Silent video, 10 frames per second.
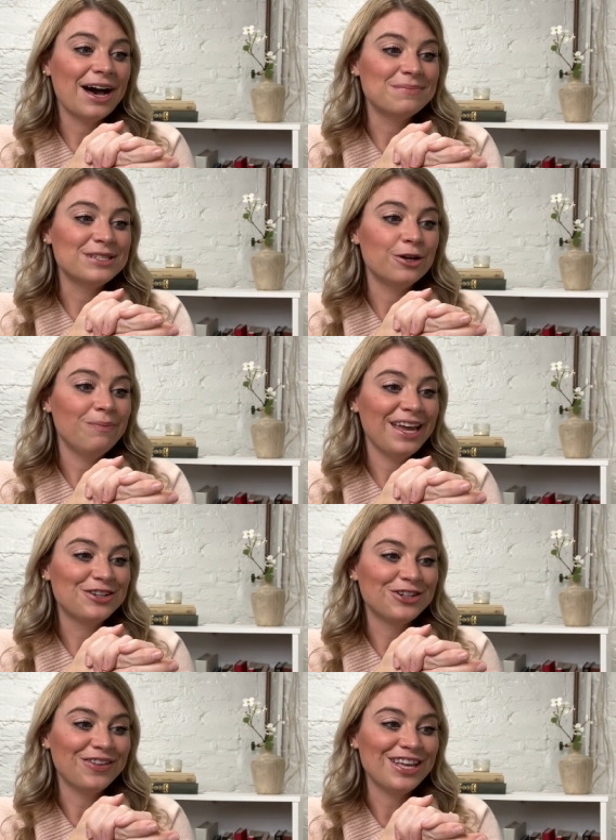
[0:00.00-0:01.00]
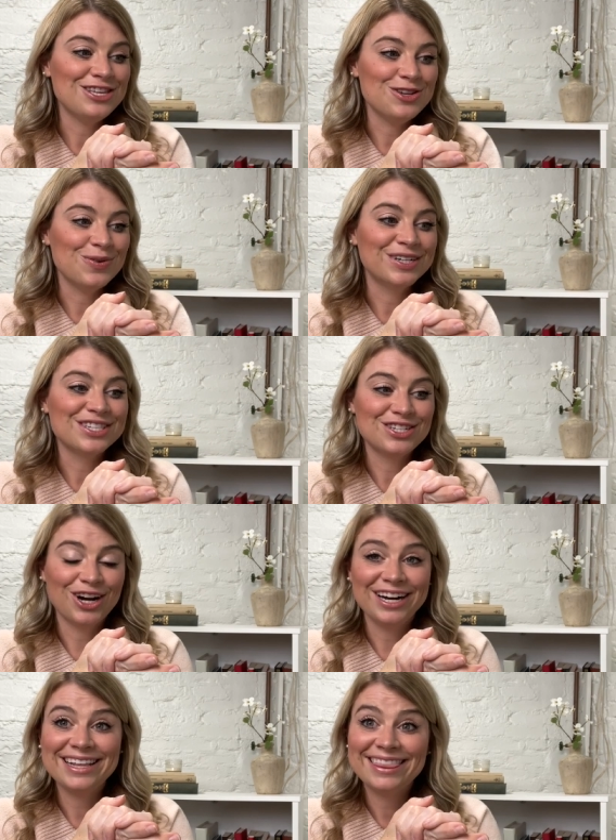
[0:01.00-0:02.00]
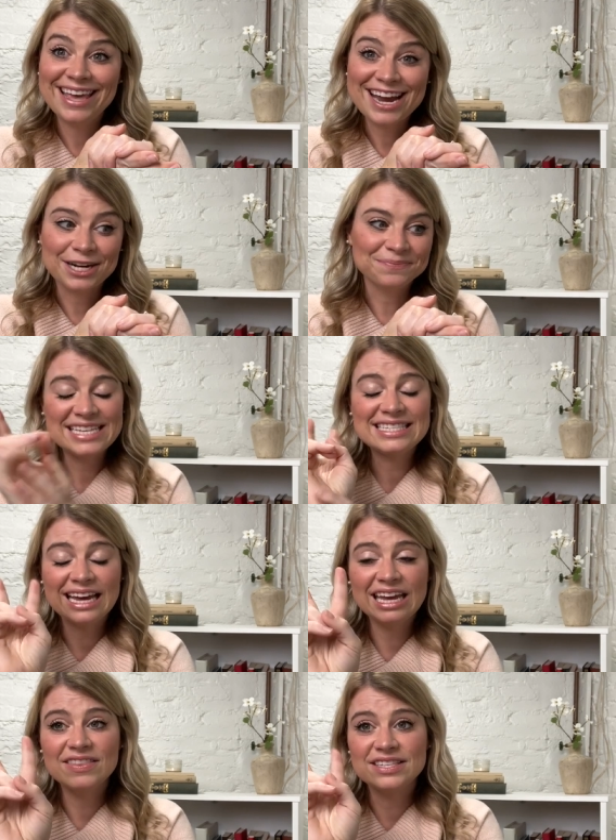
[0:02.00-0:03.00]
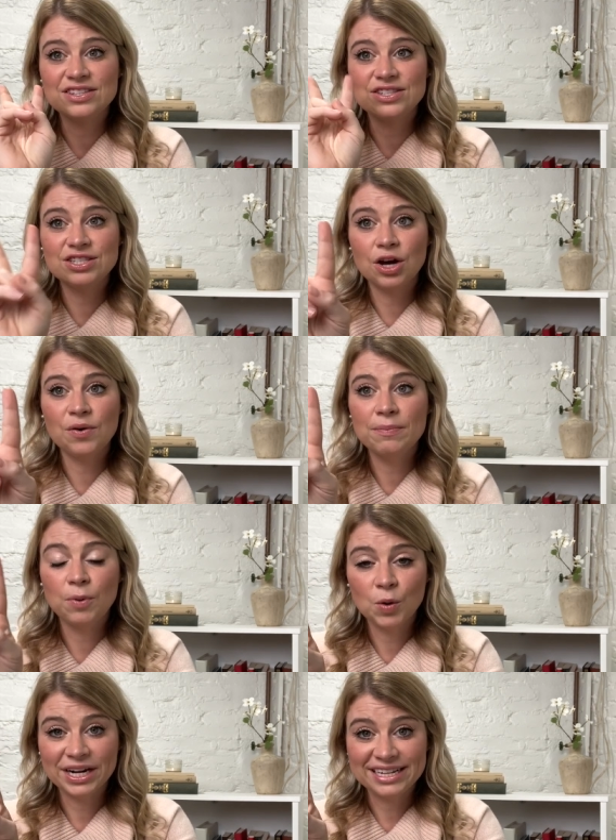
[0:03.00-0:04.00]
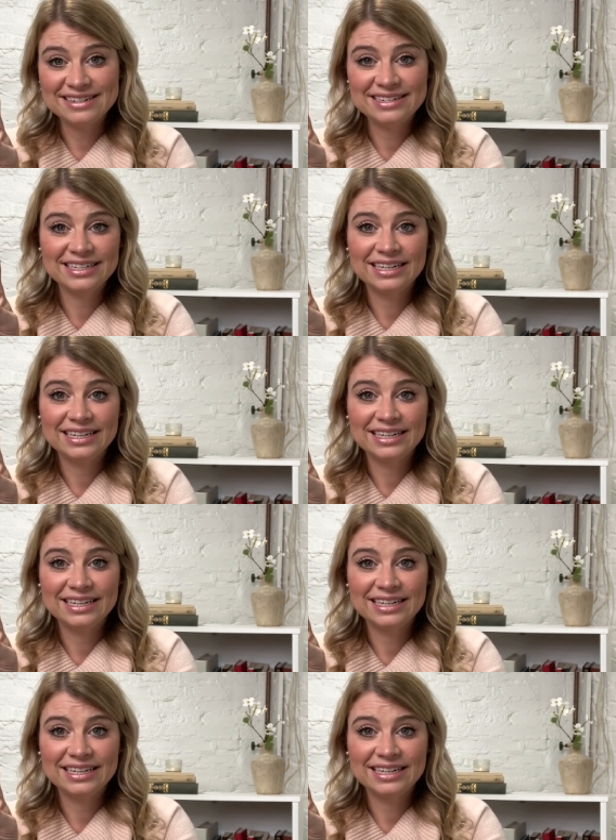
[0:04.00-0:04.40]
So make sure that you start there. Second, this is so important.